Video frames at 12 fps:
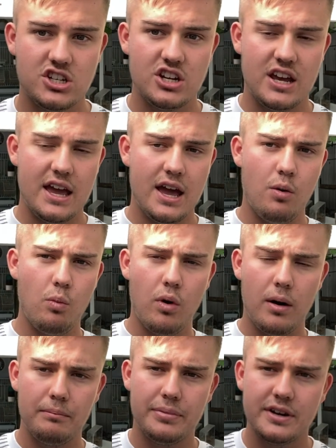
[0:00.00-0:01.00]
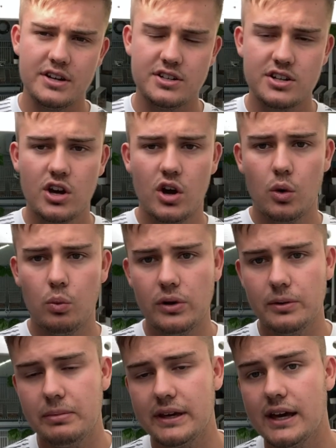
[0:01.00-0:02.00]
year and what birds will
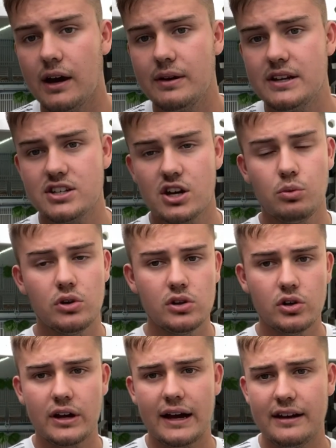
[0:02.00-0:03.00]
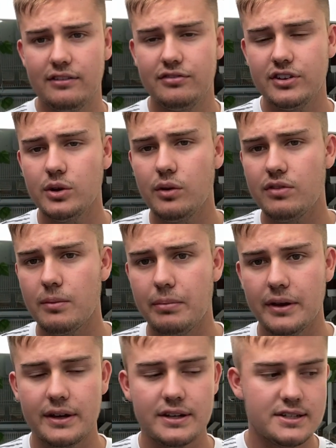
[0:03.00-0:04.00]
be going. So we'll look at a few of the
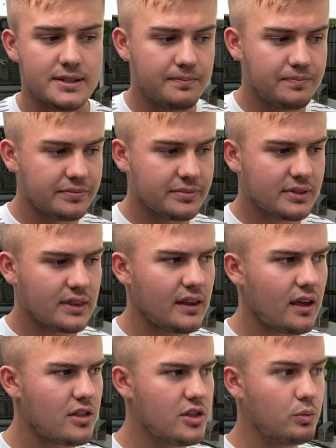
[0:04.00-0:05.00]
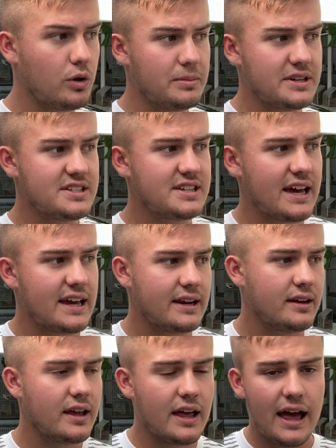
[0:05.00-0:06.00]
birds that will be staying,
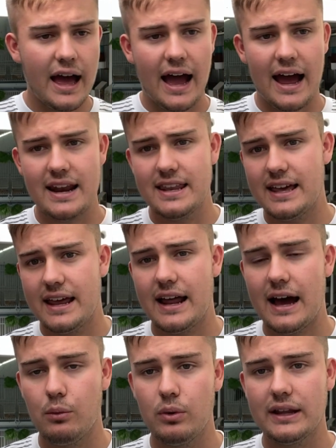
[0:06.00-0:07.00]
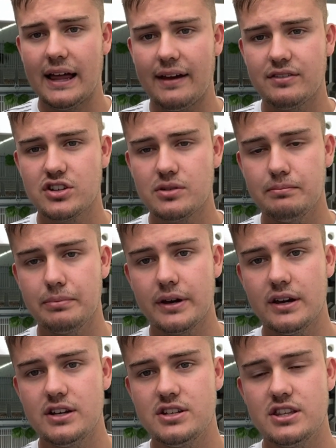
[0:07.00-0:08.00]
and then I will have some
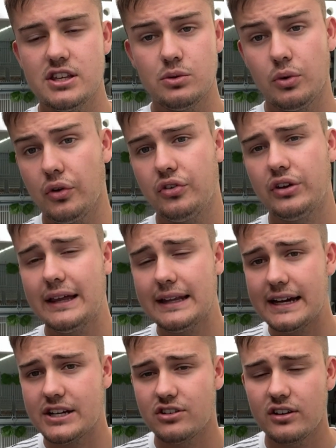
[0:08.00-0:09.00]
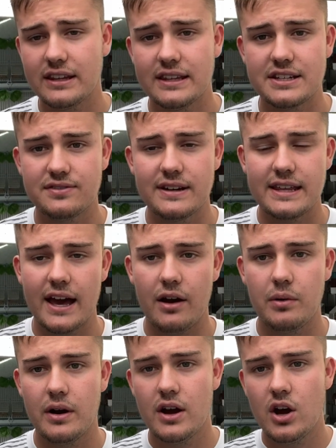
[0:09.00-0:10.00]
birds that you will see later on in this
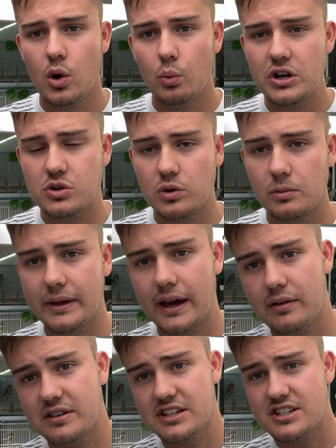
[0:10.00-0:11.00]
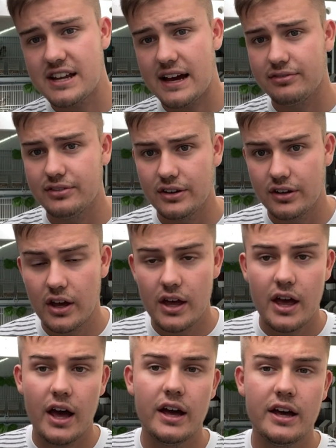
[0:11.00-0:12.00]
video which will be going to Stafford
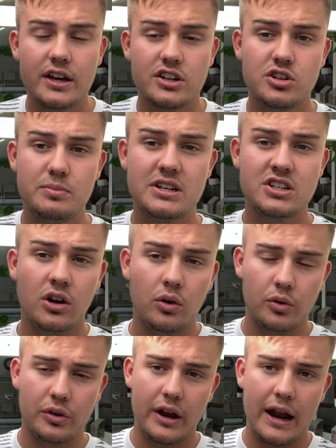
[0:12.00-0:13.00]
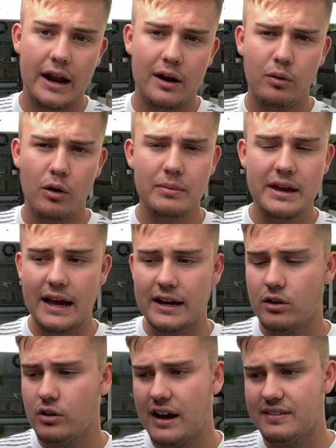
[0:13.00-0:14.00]
to be sold. And I
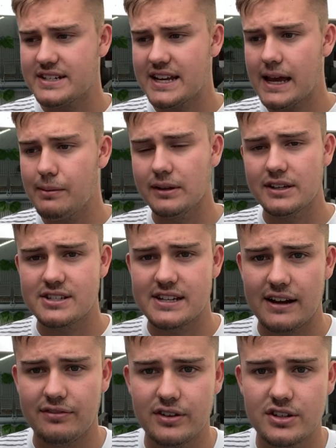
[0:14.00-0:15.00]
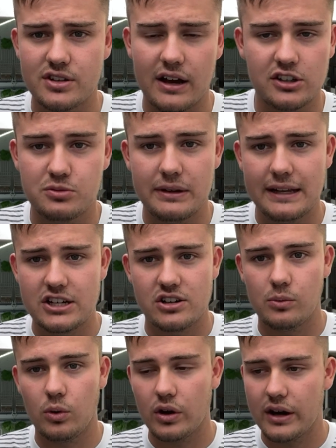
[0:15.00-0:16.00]
don't have a table at Stafford, so I'll just be literally
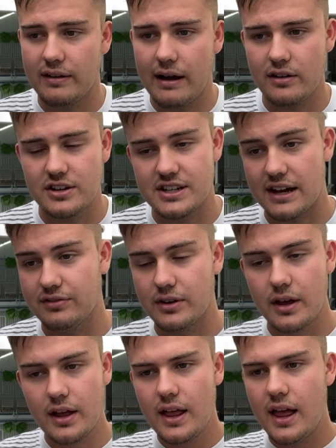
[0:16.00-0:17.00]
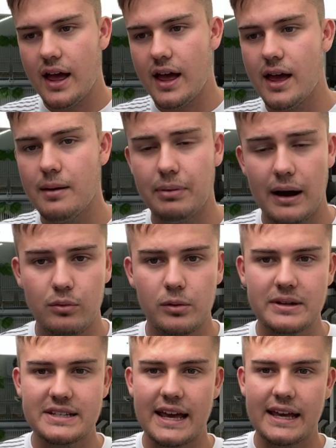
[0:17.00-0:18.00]
walking around at Stafford, but I will be
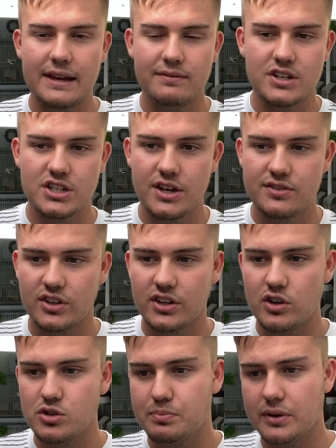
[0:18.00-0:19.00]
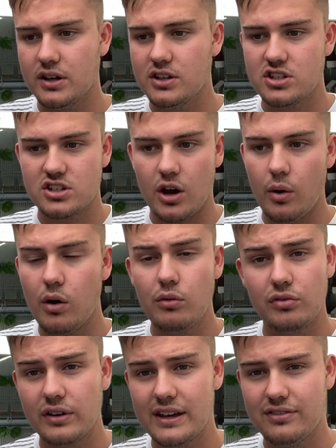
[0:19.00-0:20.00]
taking reserves on those birds. So
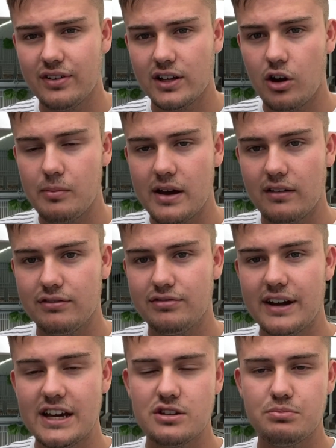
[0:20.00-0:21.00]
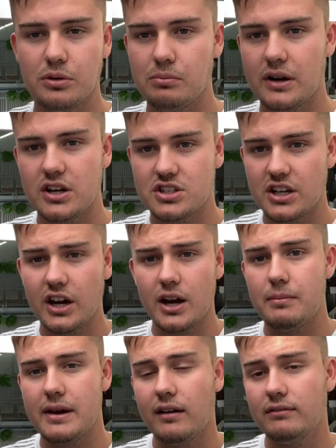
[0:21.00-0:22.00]
hopefully follow me on Facebook, because they're going to
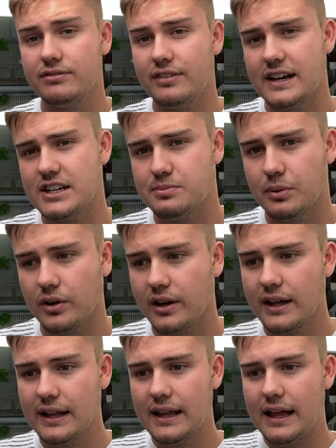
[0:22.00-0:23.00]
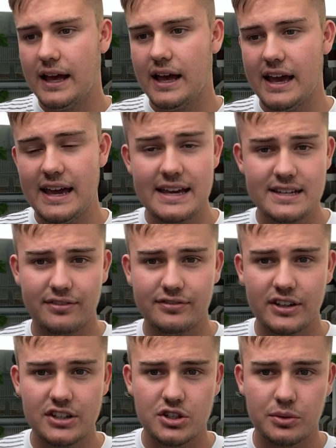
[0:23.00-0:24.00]
be on Facebook. It is a
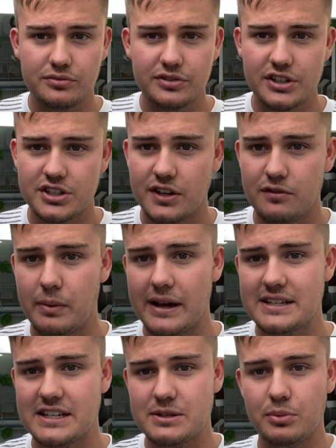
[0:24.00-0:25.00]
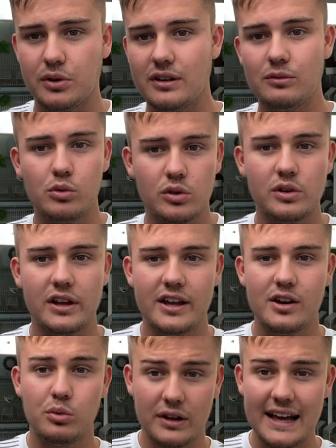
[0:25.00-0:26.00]
first come first served basis, but we'll
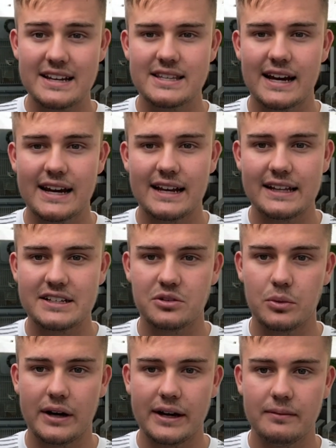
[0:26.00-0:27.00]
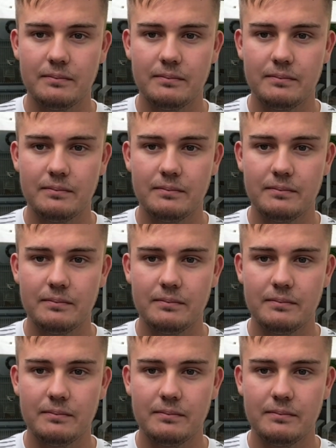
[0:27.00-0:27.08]
get to that in a little while.